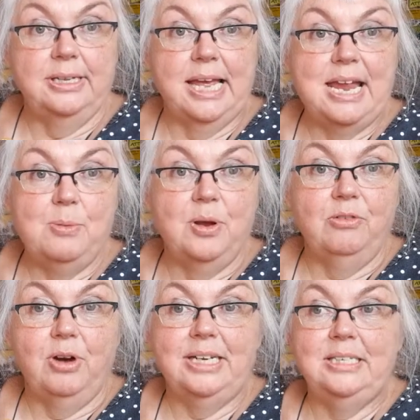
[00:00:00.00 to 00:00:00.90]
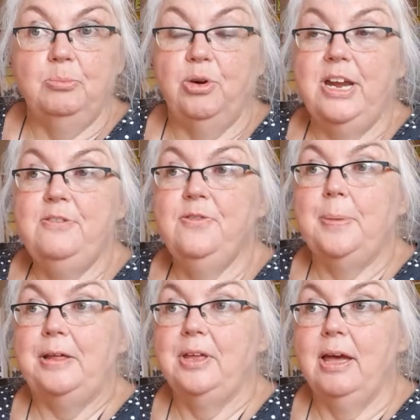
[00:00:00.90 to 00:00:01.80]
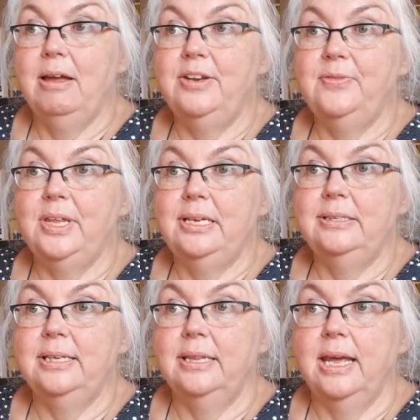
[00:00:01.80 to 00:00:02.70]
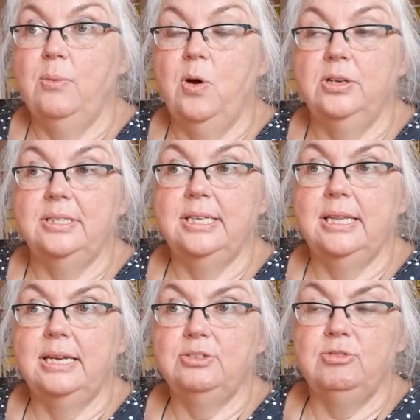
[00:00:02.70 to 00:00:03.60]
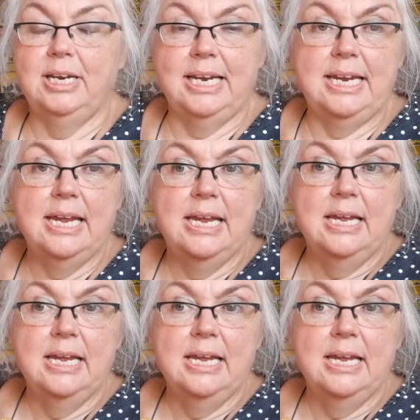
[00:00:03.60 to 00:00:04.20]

they will write a brief about the kind of things that they want. And that's really